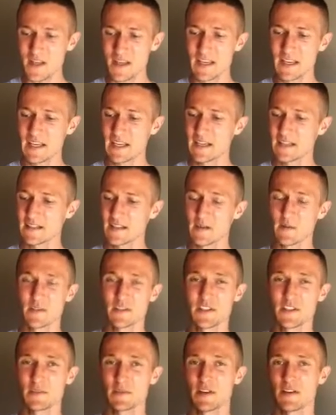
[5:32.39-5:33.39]
And it would
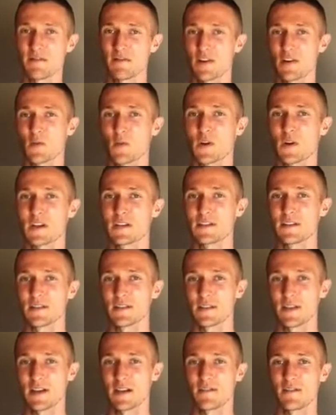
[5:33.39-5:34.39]
just be a fun way to
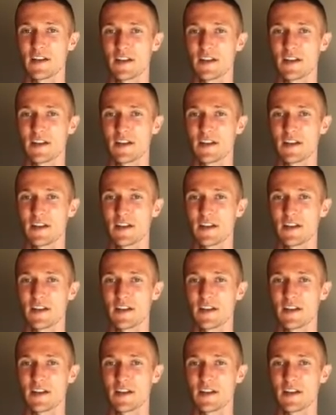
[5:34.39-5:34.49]
kind of